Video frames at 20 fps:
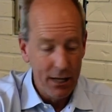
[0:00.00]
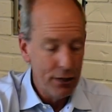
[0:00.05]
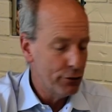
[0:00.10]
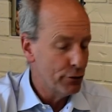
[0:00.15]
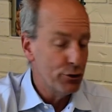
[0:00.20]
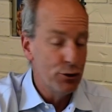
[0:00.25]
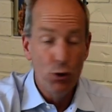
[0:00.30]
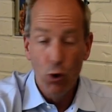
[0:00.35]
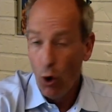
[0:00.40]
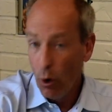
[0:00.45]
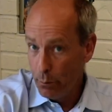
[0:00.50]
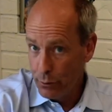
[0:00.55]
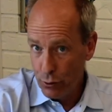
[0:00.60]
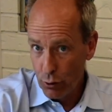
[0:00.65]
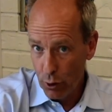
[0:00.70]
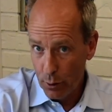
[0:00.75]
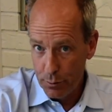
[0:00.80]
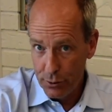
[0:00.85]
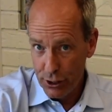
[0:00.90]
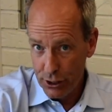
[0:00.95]
There's no
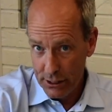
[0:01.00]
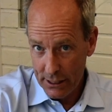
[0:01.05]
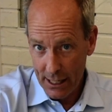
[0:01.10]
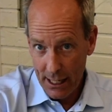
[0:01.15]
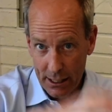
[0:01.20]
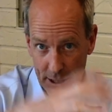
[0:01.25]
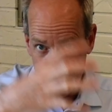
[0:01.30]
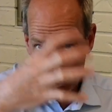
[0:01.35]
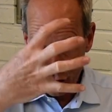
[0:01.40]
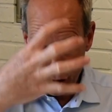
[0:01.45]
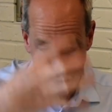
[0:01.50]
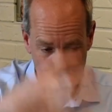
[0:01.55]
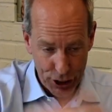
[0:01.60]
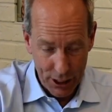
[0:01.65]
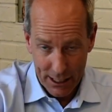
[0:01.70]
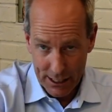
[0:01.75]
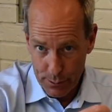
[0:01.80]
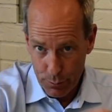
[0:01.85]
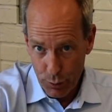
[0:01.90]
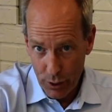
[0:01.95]
absorption yet, it's
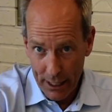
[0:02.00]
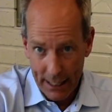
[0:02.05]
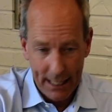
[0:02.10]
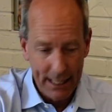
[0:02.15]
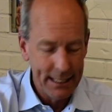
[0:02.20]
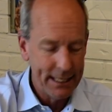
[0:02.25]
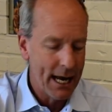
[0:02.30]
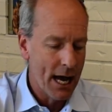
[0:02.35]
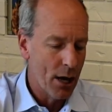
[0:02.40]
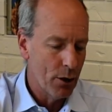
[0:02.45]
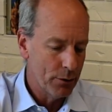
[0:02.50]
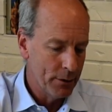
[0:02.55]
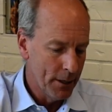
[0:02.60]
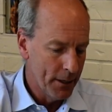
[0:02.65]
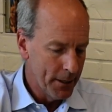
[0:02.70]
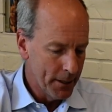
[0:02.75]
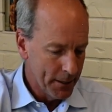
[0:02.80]
just breaking down.